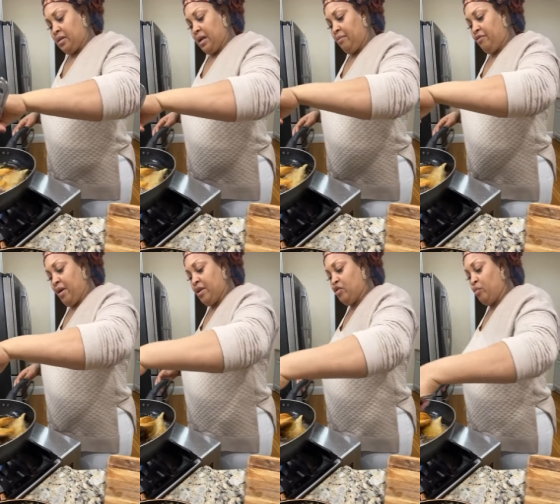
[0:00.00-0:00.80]
At least
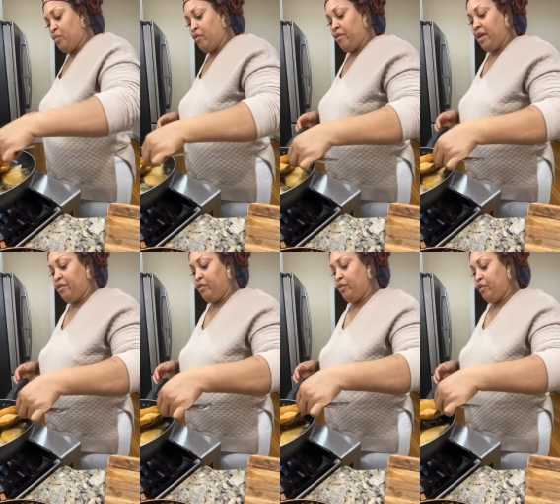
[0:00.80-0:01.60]
I'm trying to
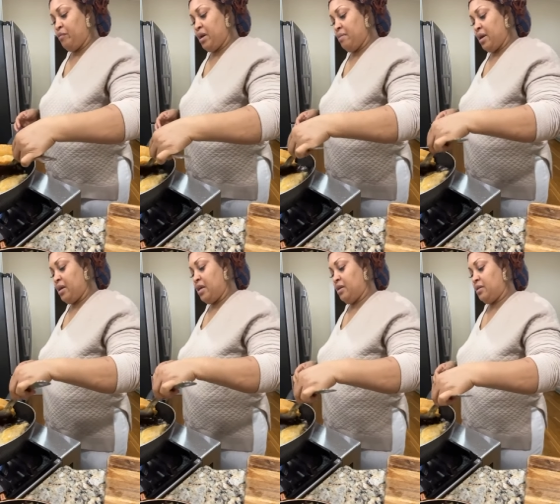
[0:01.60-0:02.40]
provide food for
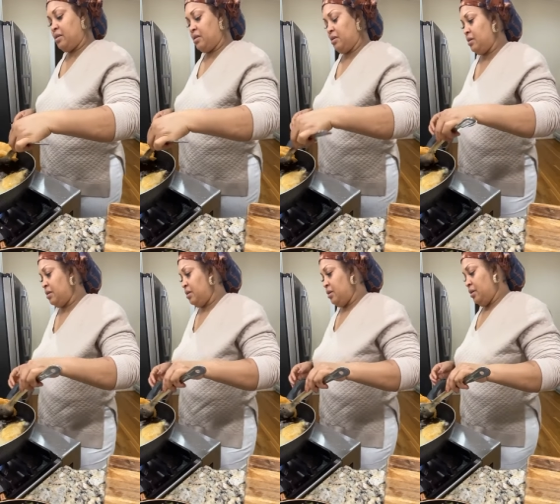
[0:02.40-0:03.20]
me and my
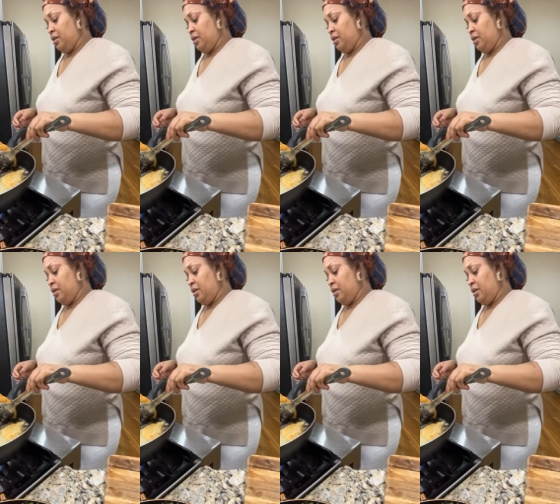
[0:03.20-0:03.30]
kids.